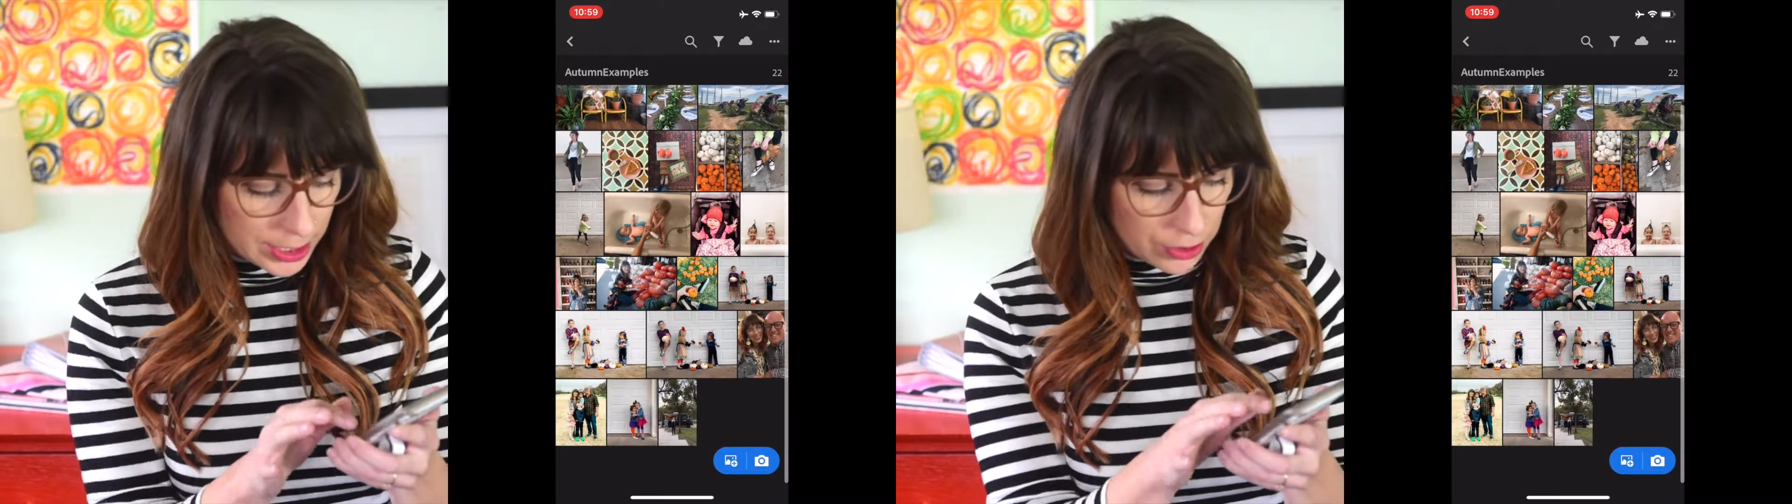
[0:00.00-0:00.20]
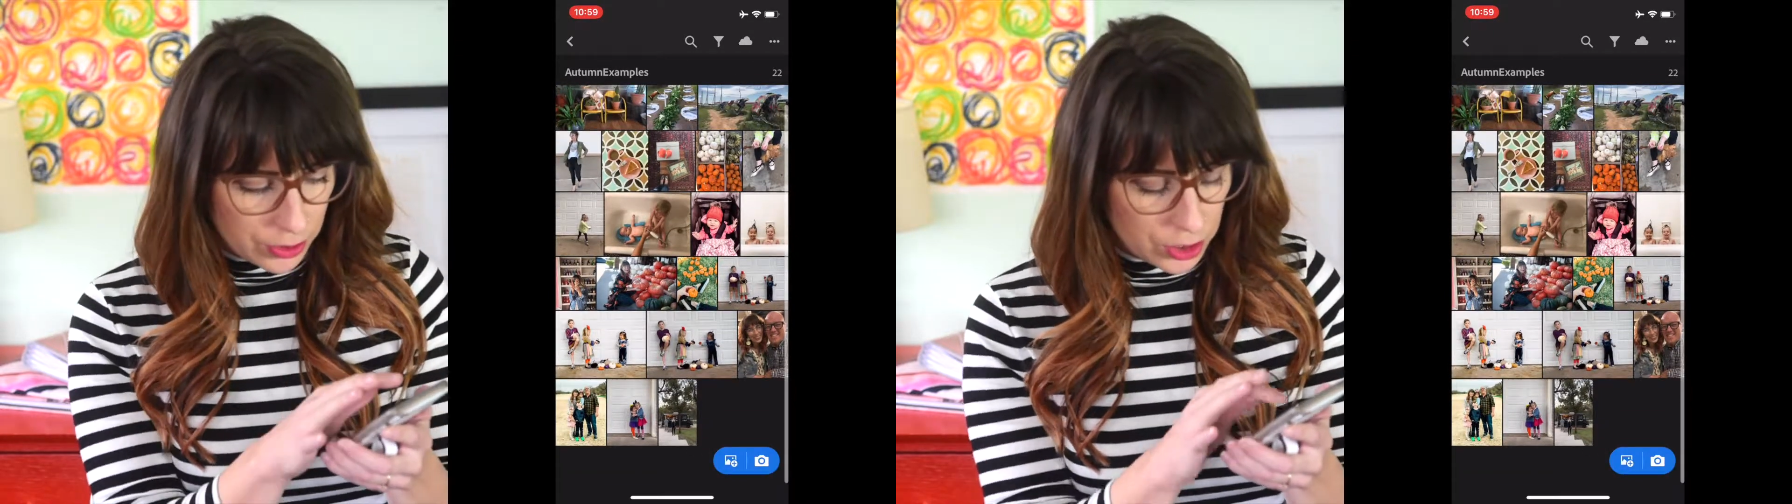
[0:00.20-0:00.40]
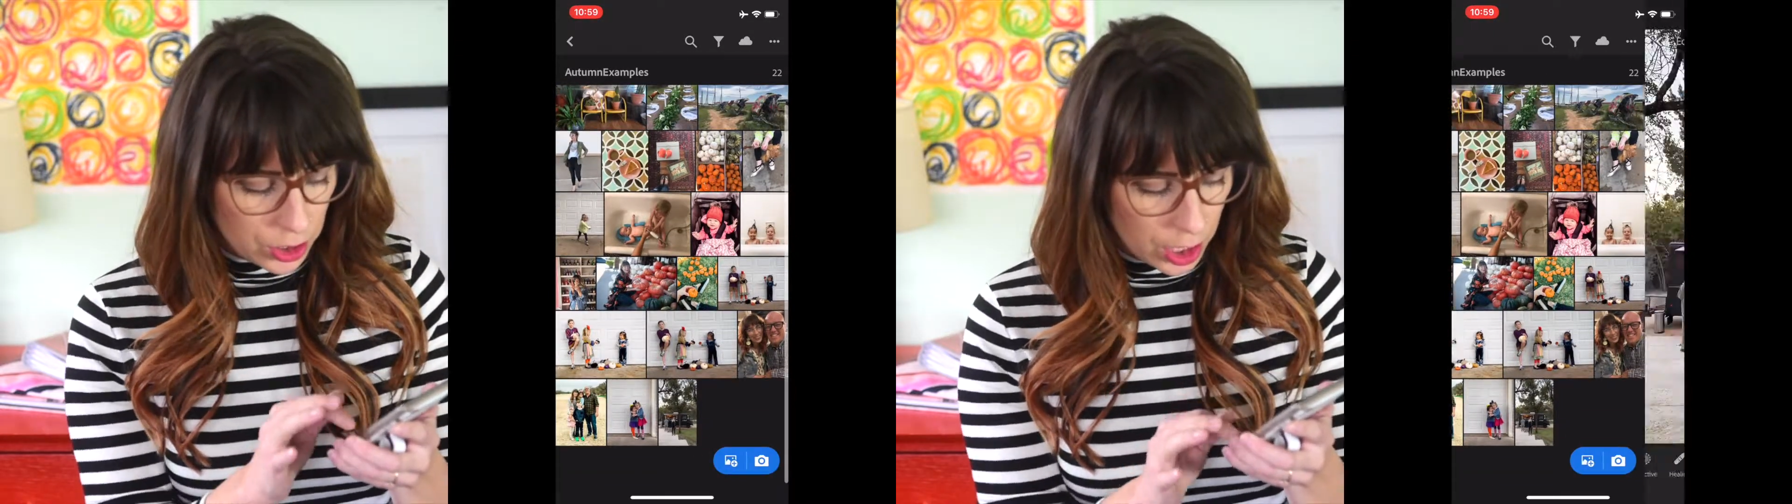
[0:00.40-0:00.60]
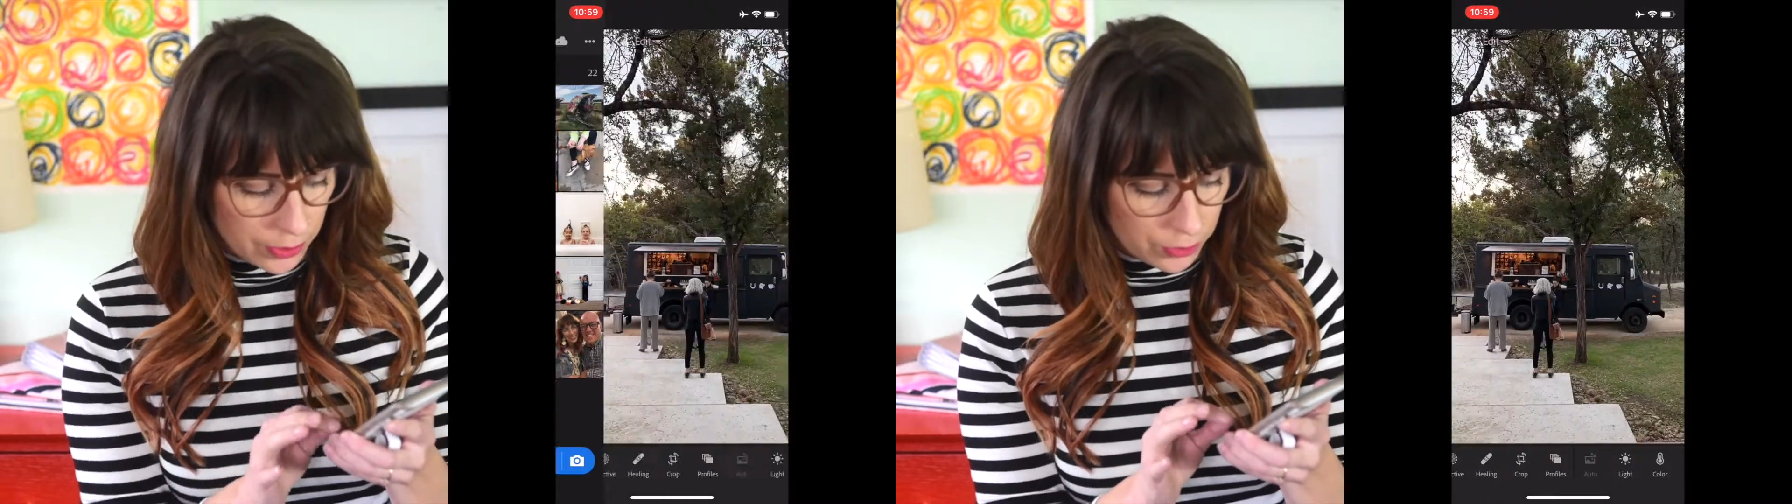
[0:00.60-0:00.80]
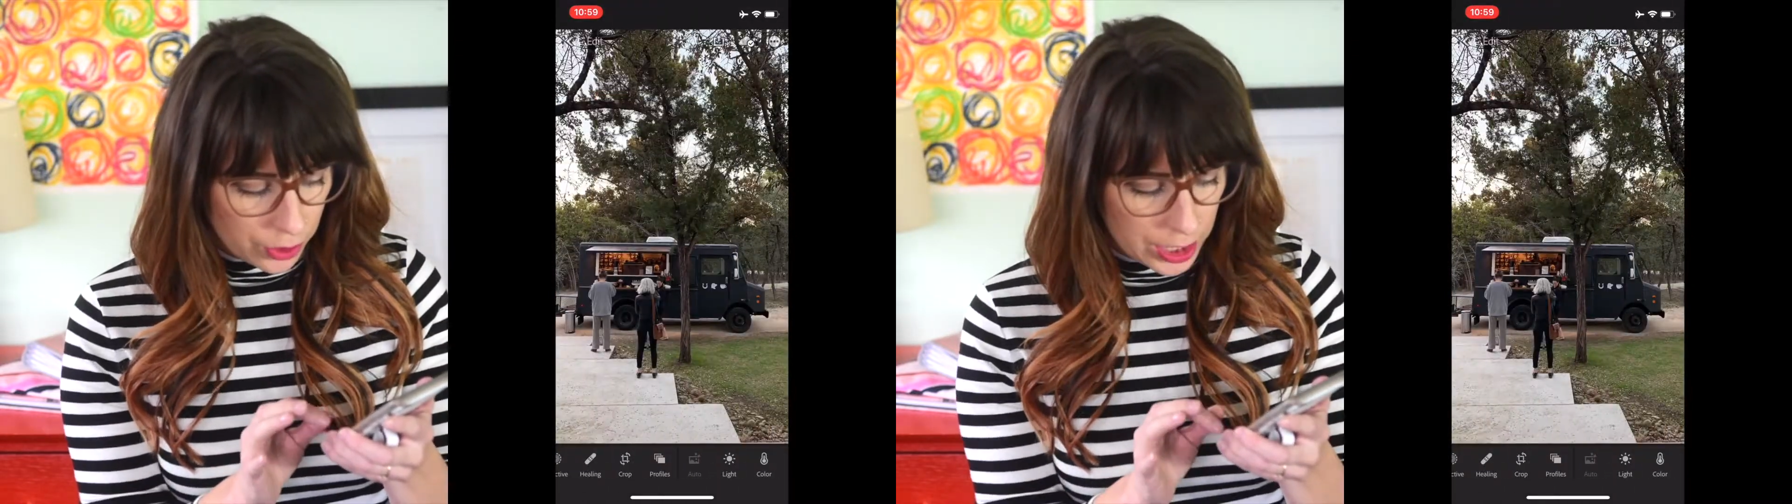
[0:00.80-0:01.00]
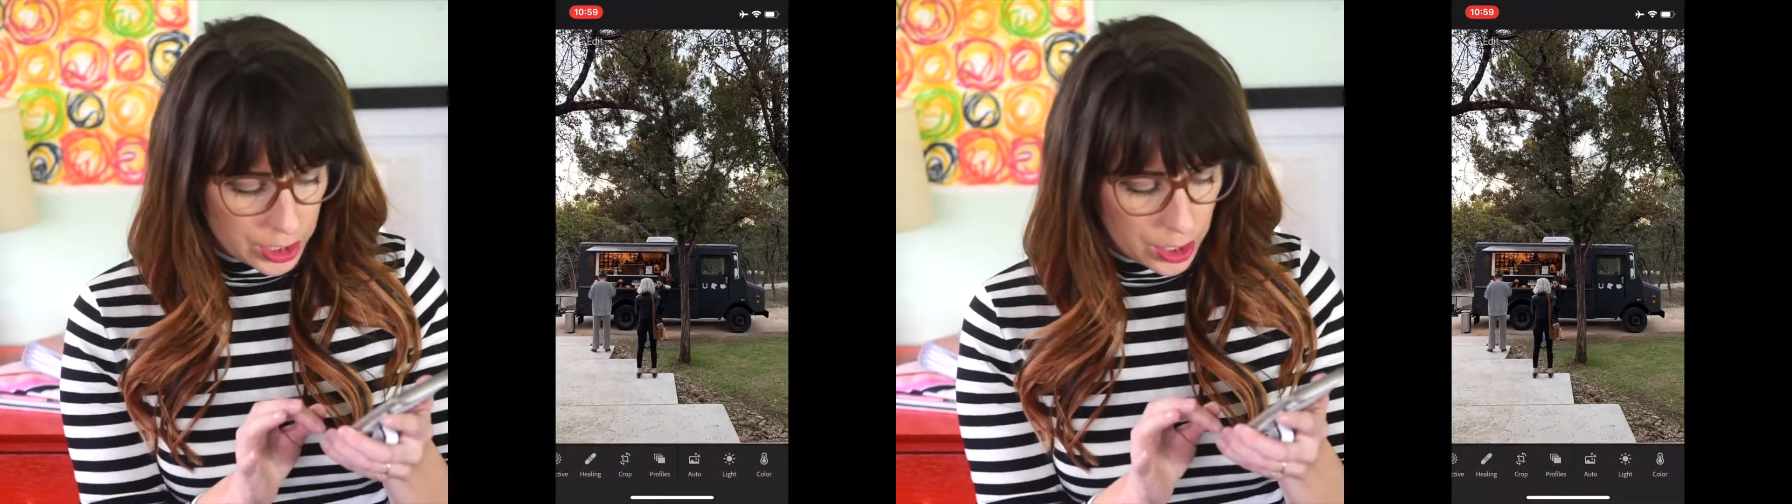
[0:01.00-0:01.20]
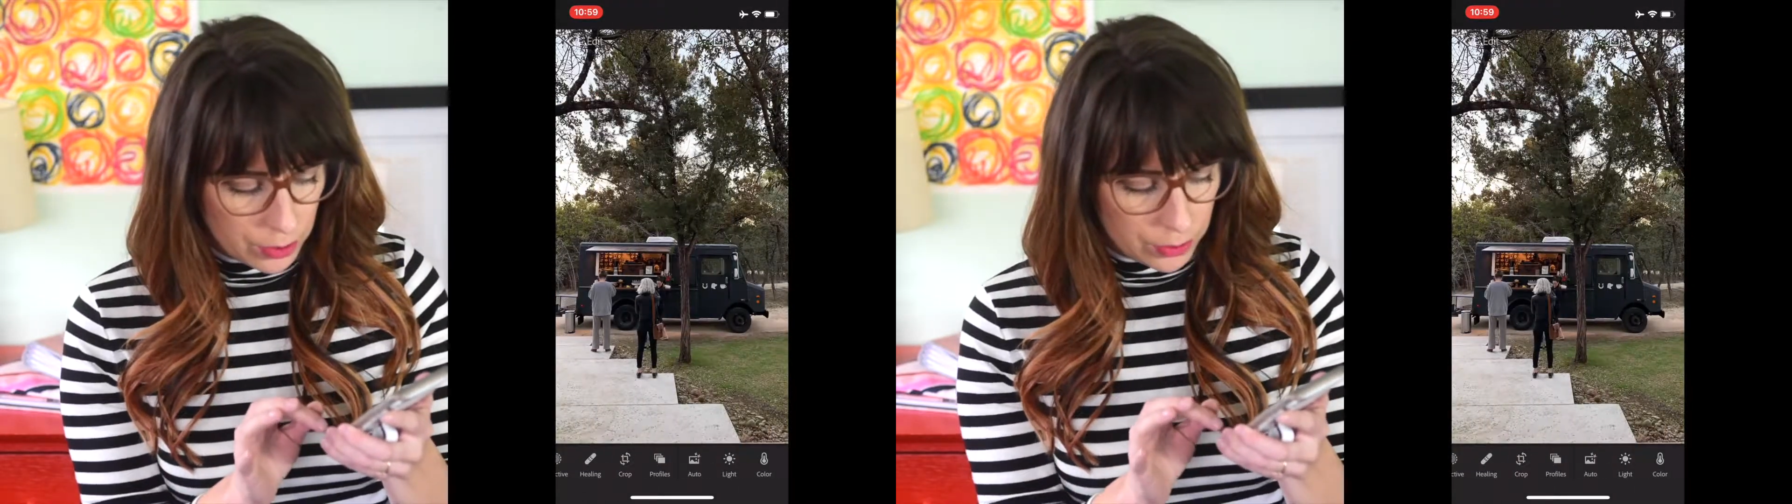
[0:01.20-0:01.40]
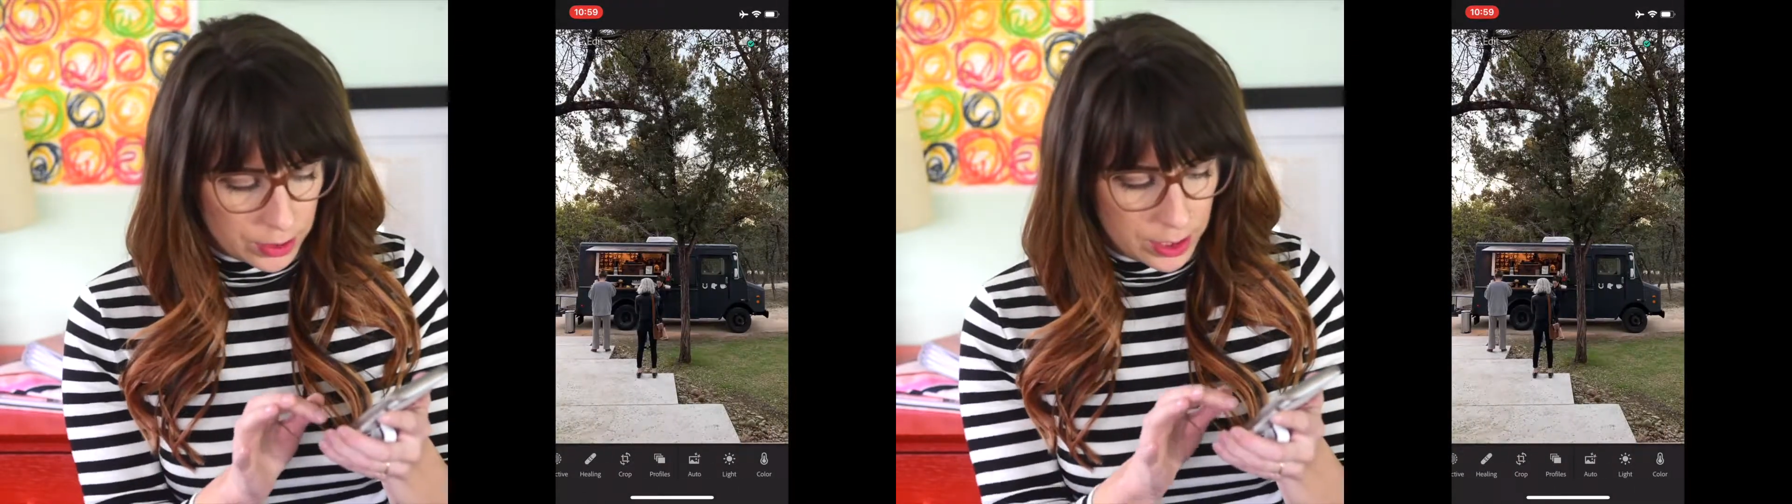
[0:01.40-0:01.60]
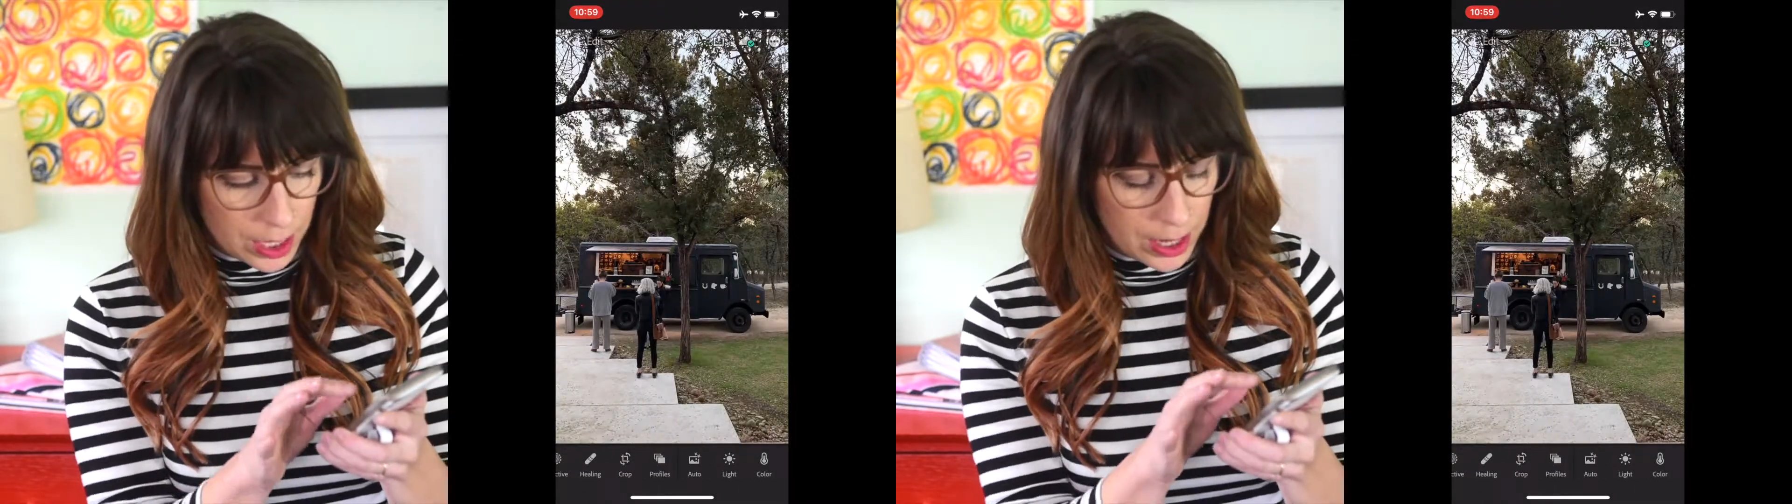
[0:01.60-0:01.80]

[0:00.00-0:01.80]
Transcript: here there's a lot of green tones